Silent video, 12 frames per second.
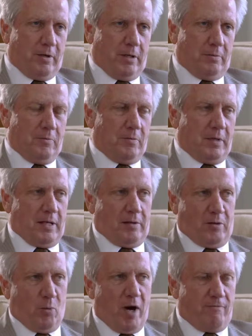the
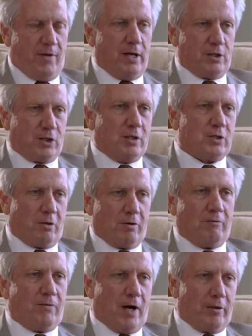the way Vint is considered
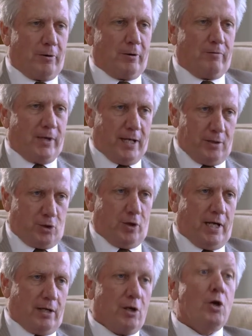the father of the
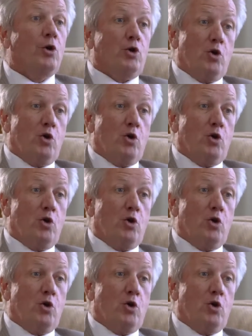internet.